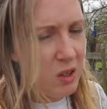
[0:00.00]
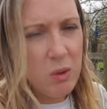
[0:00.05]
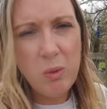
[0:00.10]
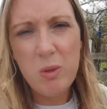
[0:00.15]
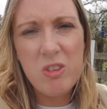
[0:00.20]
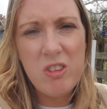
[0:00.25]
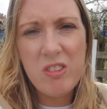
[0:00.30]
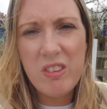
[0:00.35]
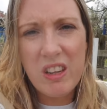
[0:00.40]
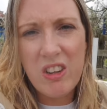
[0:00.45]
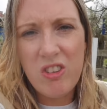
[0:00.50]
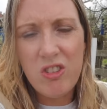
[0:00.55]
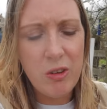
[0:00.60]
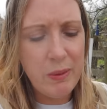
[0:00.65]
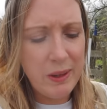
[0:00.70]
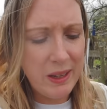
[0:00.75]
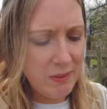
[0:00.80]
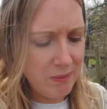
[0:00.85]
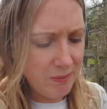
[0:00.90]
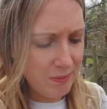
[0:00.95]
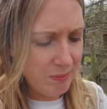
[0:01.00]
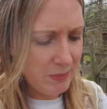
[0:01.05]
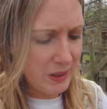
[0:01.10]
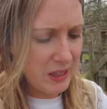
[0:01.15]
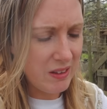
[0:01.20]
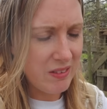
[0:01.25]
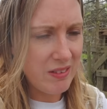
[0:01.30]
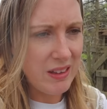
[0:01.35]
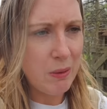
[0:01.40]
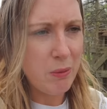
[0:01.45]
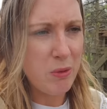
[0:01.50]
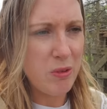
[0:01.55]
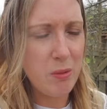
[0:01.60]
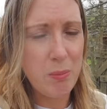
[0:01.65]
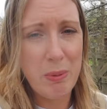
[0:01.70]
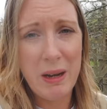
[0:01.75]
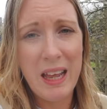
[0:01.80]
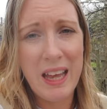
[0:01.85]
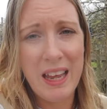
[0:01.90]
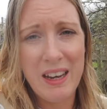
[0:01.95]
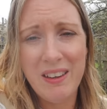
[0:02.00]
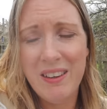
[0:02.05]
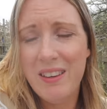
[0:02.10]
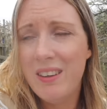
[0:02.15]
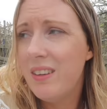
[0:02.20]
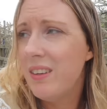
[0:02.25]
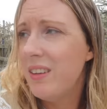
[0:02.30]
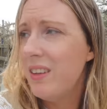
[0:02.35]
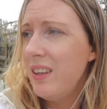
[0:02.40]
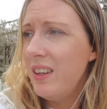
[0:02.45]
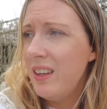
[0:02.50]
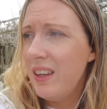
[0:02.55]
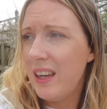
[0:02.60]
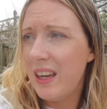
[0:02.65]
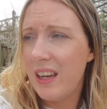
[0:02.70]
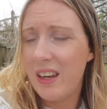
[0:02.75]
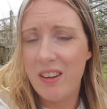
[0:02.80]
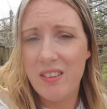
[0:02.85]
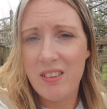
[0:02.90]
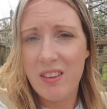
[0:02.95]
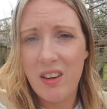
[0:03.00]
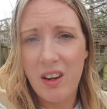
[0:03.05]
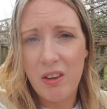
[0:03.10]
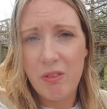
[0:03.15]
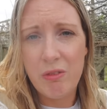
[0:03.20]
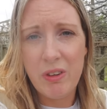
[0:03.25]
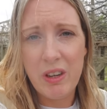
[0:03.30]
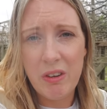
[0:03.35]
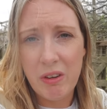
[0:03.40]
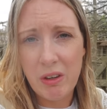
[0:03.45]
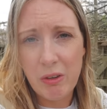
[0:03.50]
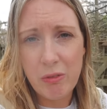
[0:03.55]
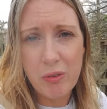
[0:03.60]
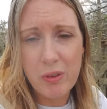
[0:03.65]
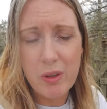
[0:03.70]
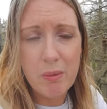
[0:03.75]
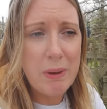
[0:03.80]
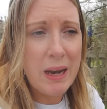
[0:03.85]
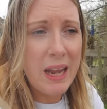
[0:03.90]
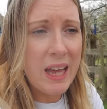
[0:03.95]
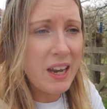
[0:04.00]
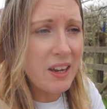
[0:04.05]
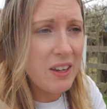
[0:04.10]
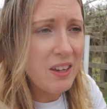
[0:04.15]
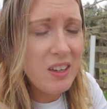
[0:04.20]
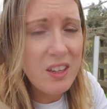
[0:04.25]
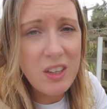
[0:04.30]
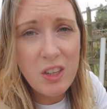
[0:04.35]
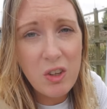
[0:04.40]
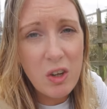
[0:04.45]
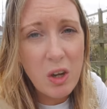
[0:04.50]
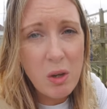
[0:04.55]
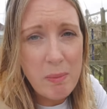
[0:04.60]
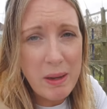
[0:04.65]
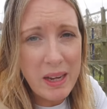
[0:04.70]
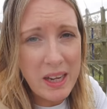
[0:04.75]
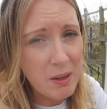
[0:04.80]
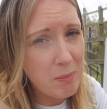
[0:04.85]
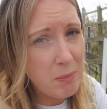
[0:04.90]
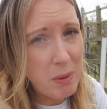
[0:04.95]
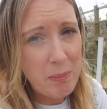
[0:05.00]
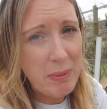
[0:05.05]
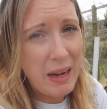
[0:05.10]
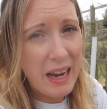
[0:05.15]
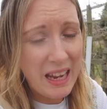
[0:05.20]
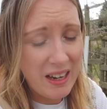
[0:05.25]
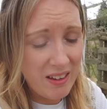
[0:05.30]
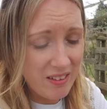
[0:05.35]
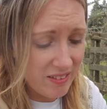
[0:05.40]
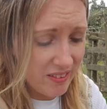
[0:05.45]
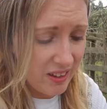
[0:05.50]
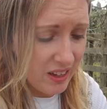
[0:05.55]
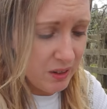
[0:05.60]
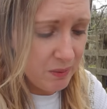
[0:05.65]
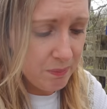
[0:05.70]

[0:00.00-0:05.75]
We're just going to do it because that was the plan, and I don't like veering from the plan. You know me and my plans.